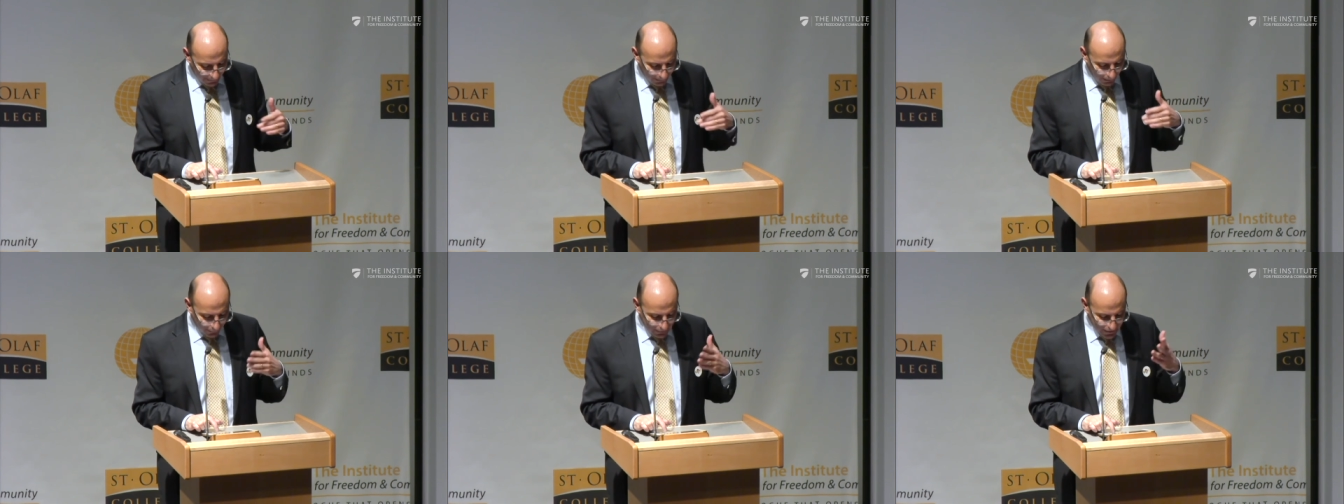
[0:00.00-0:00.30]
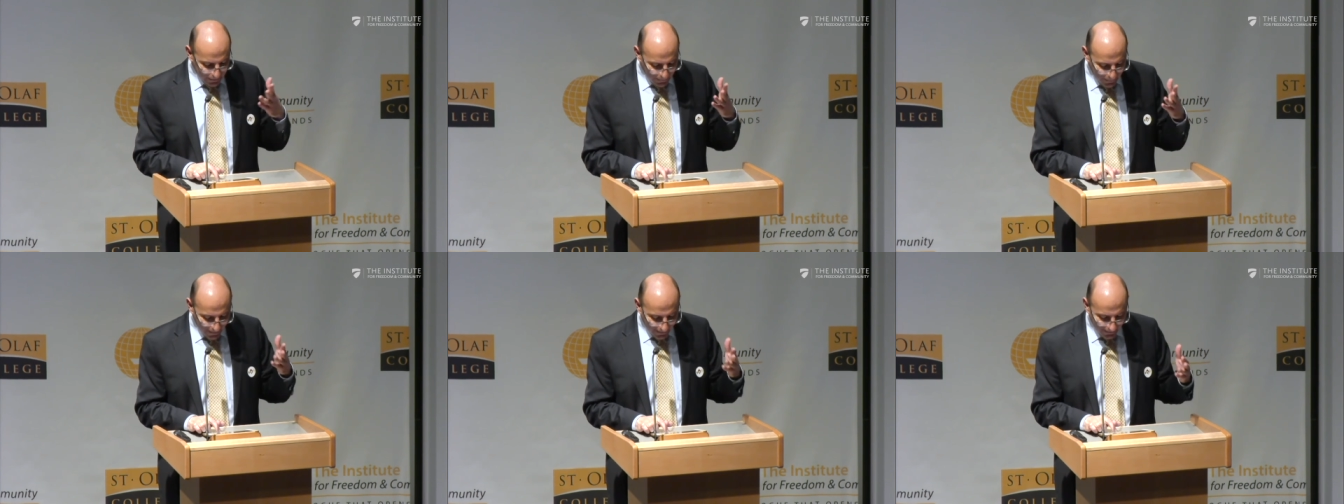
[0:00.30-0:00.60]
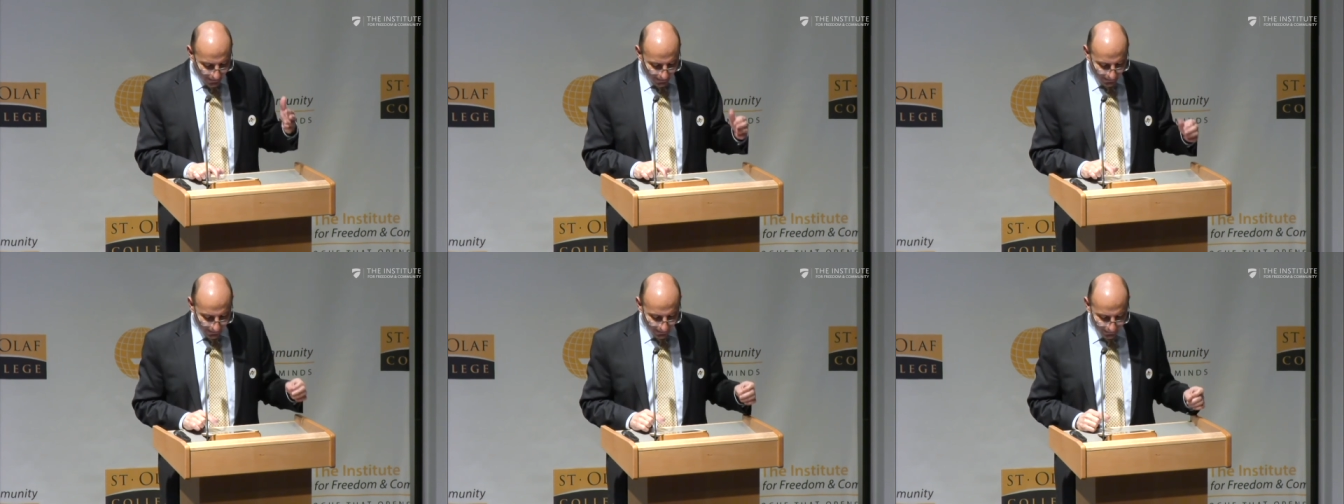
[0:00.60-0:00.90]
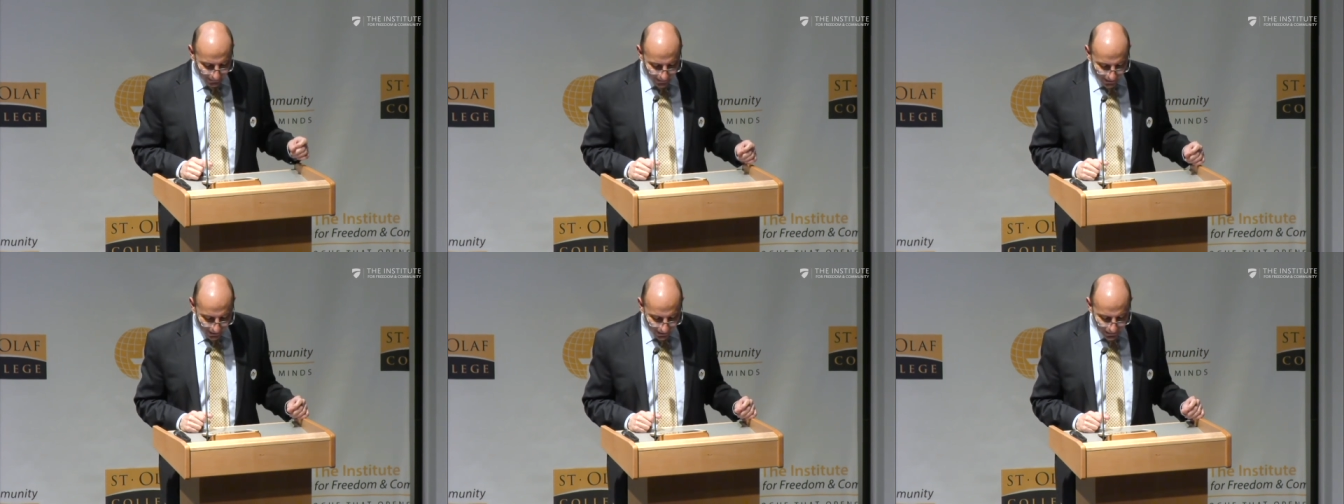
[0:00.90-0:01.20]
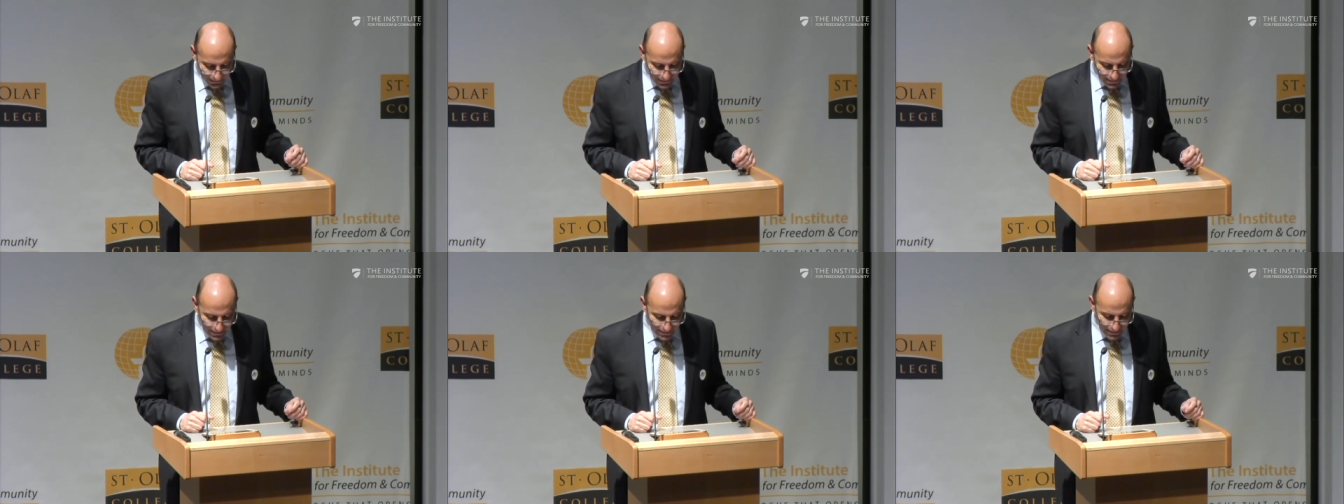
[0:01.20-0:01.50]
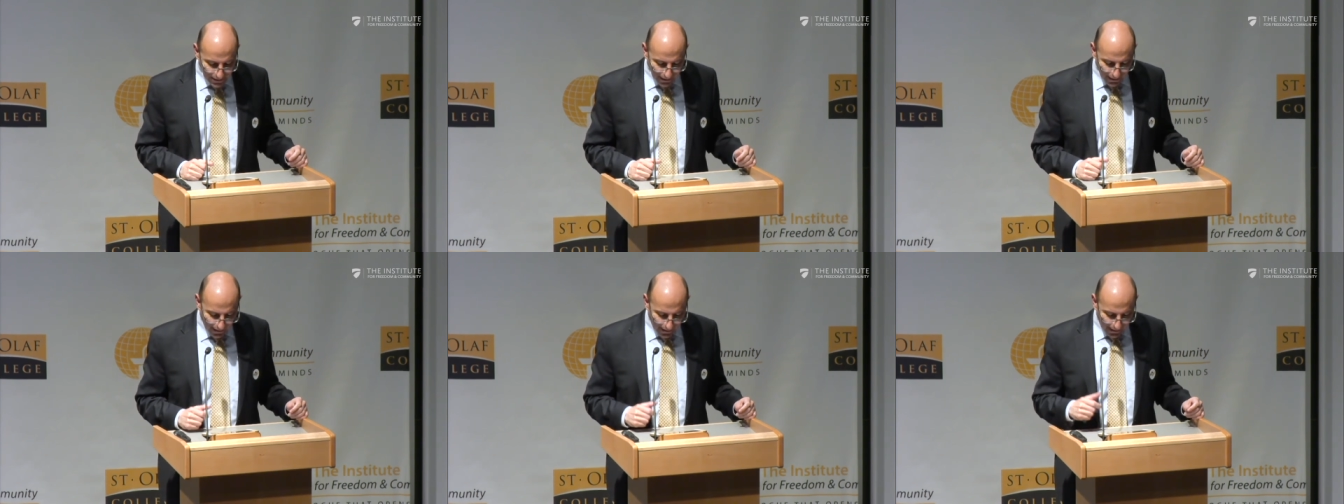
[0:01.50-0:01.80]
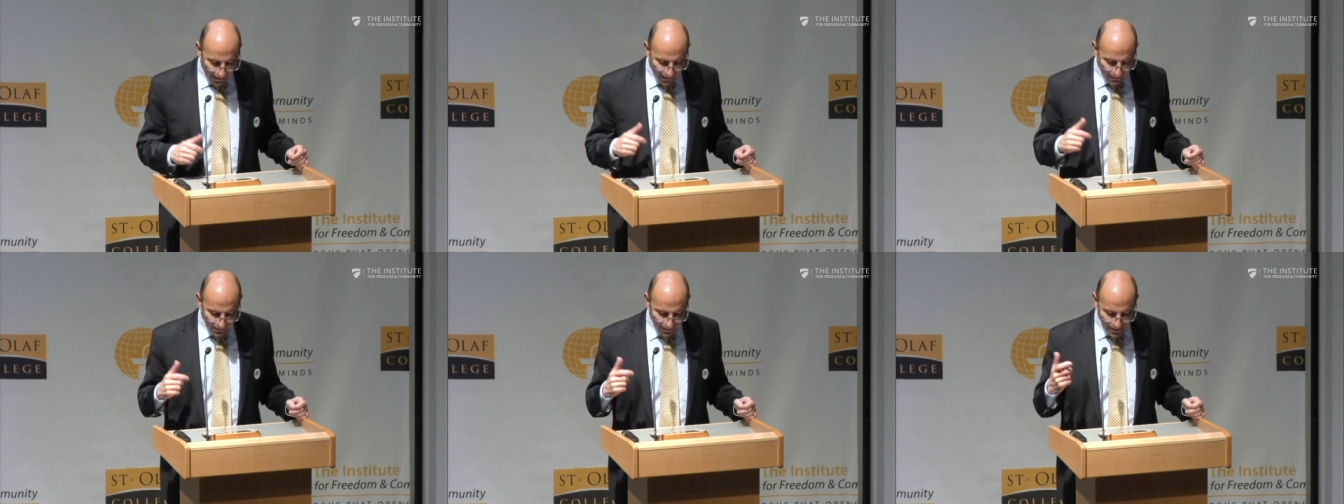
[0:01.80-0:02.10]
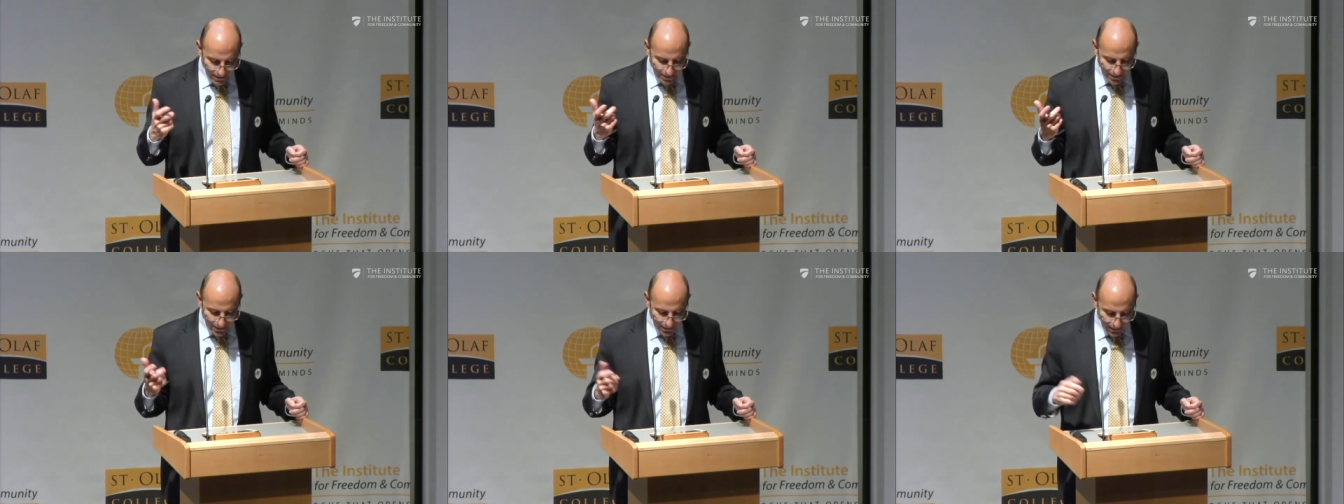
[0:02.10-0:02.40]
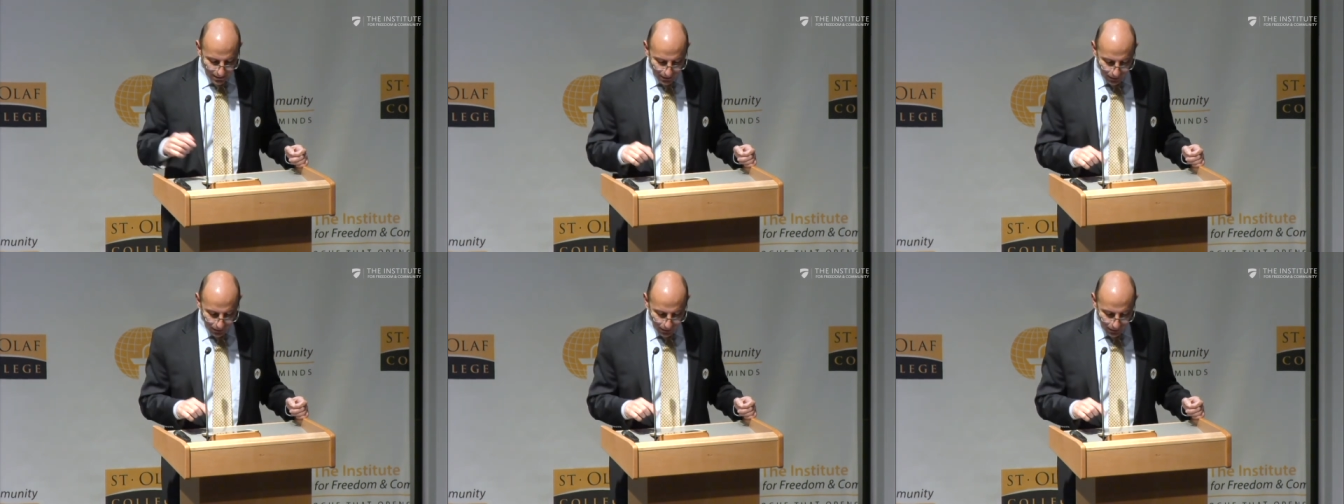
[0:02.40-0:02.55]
about speaking in tongues and thus